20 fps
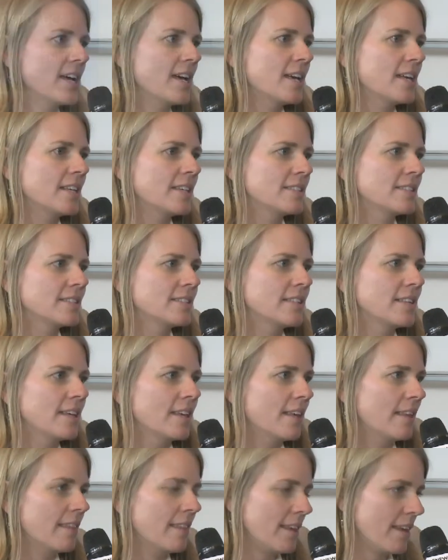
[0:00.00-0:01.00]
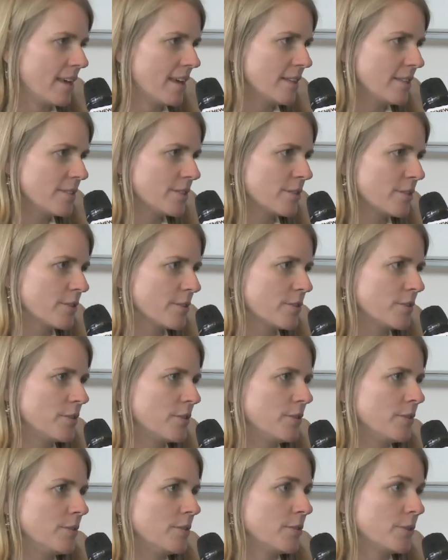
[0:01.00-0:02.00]
as the answer
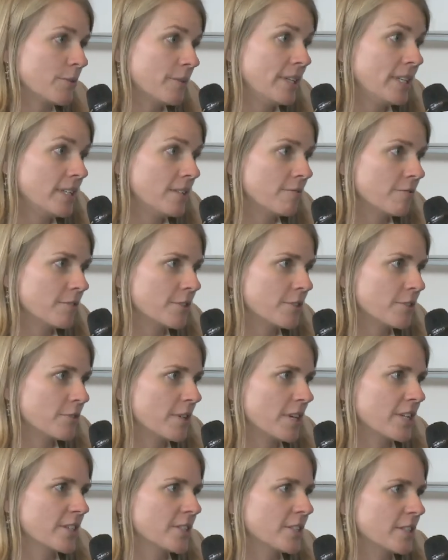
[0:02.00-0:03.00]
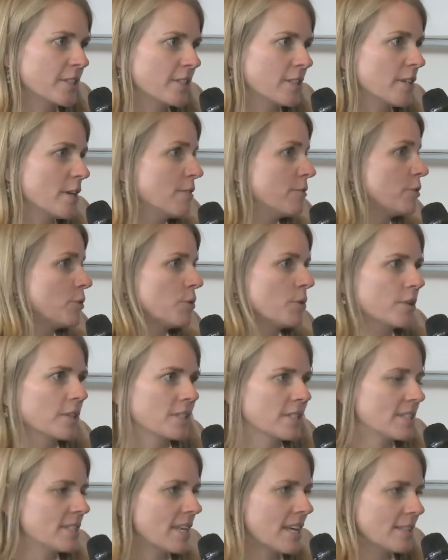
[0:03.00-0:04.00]
to the grid infrastructure. Of
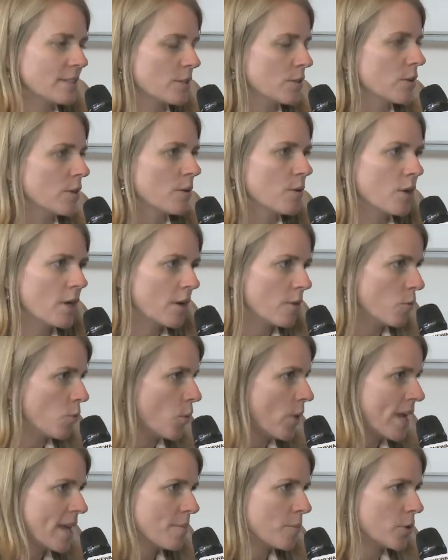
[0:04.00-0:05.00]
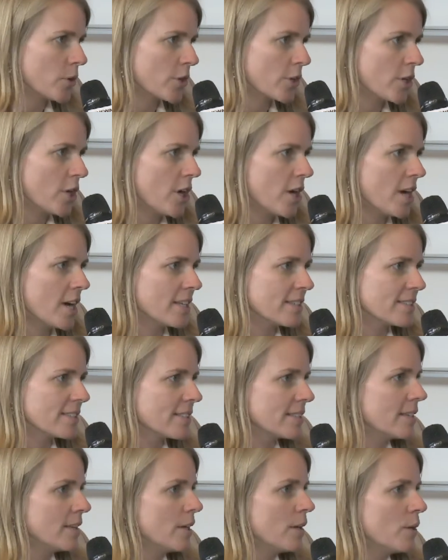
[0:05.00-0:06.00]
course, that's way more costs.
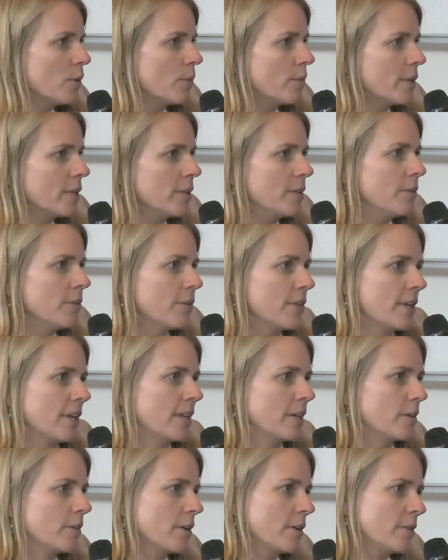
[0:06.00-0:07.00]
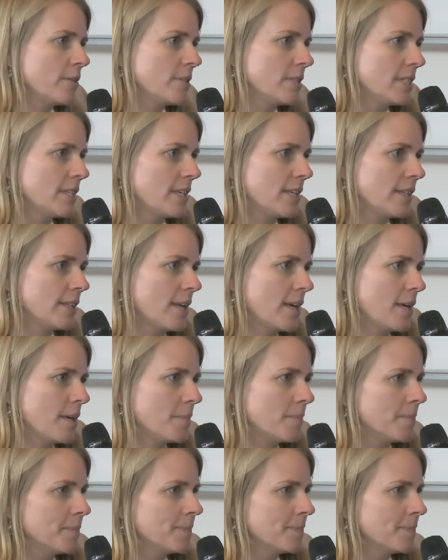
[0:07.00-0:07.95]
What do you think? Are you seeing that?